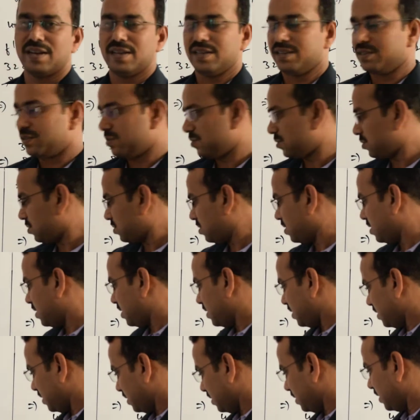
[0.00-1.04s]
So
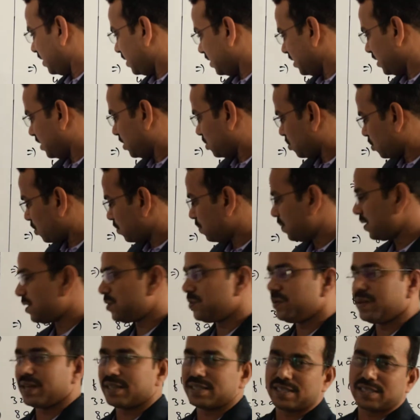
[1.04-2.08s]
it should be
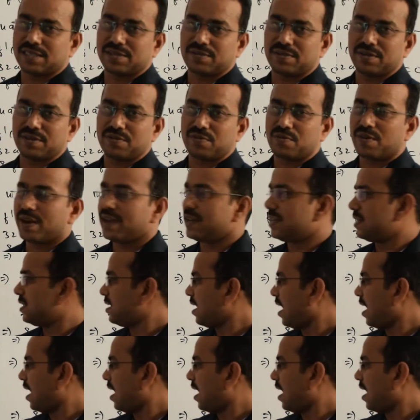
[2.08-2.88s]
2x square. Why?